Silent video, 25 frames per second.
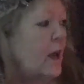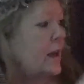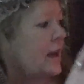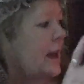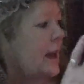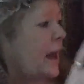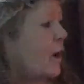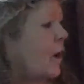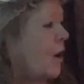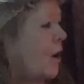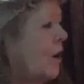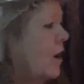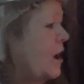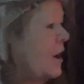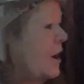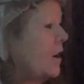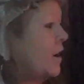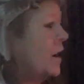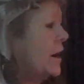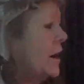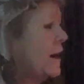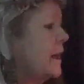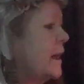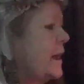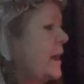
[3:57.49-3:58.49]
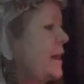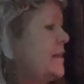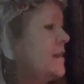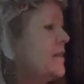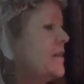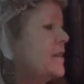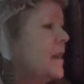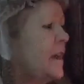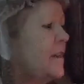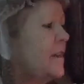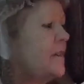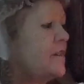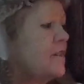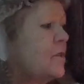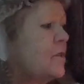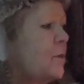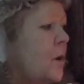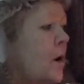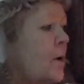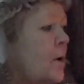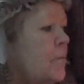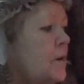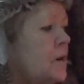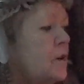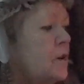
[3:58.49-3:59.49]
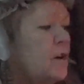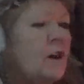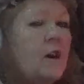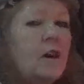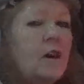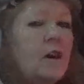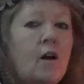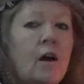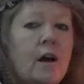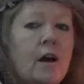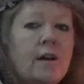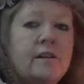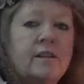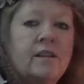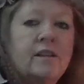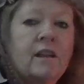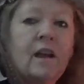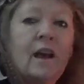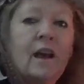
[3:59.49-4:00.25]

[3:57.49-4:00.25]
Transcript: Now I like incense, so I'm going to light